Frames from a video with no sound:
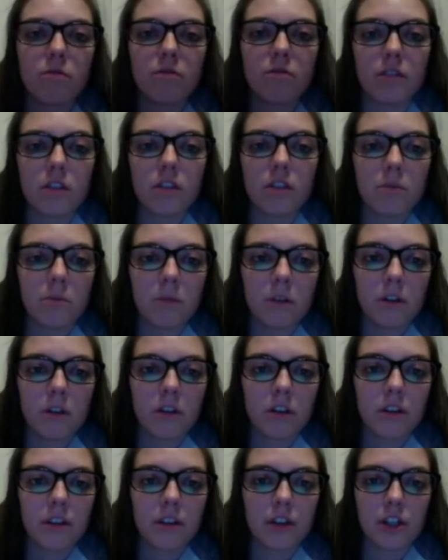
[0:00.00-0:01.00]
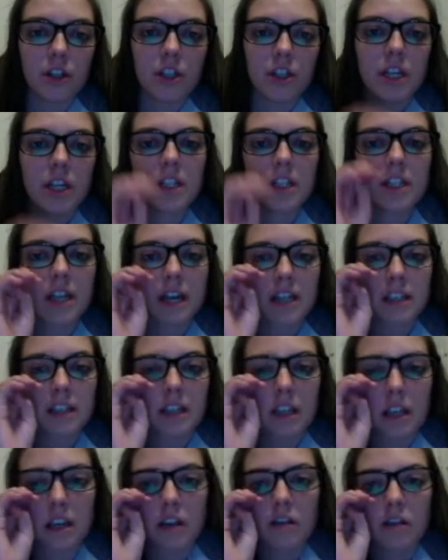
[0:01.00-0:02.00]
for number 13, it's
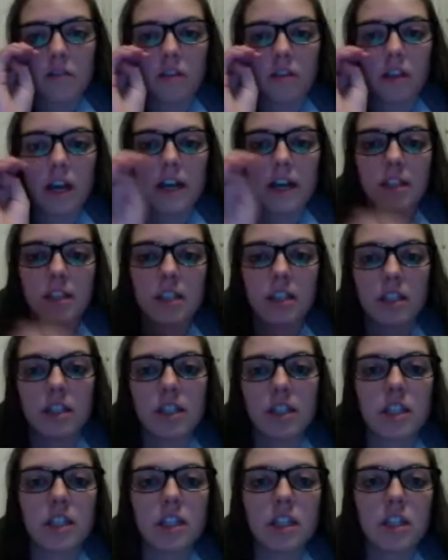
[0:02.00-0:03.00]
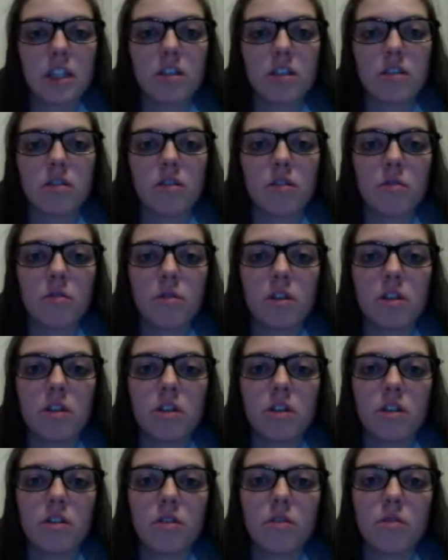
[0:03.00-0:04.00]
asking less than 60, so you would
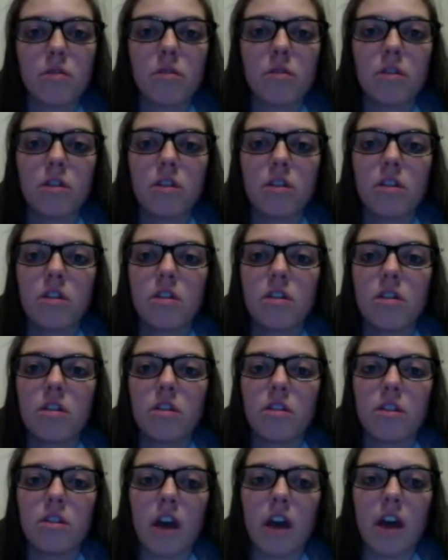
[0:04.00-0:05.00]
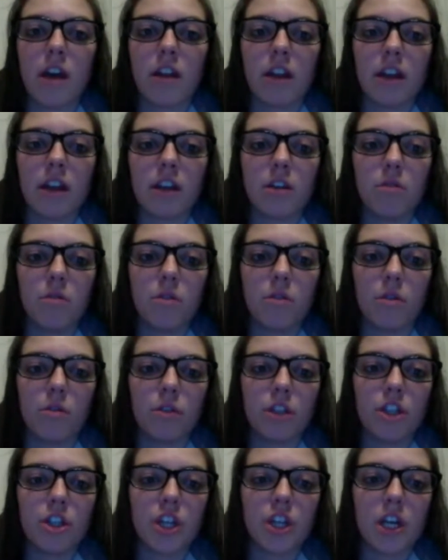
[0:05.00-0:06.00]
do, like, you would
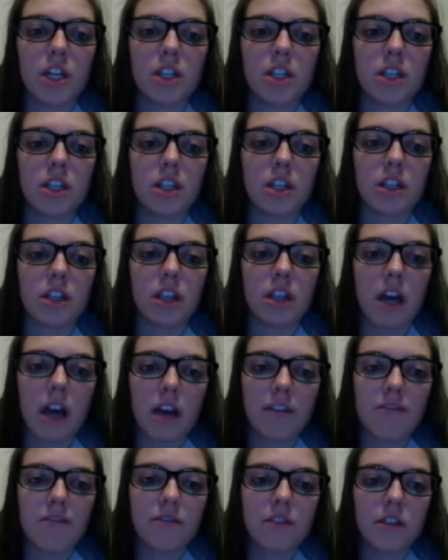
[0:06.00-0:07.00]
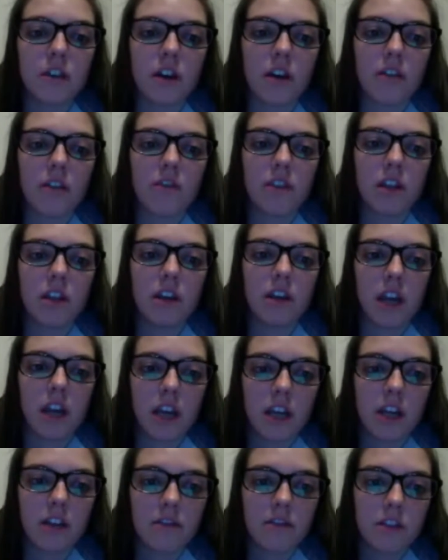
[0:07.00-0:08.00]
only shade to the left of the negative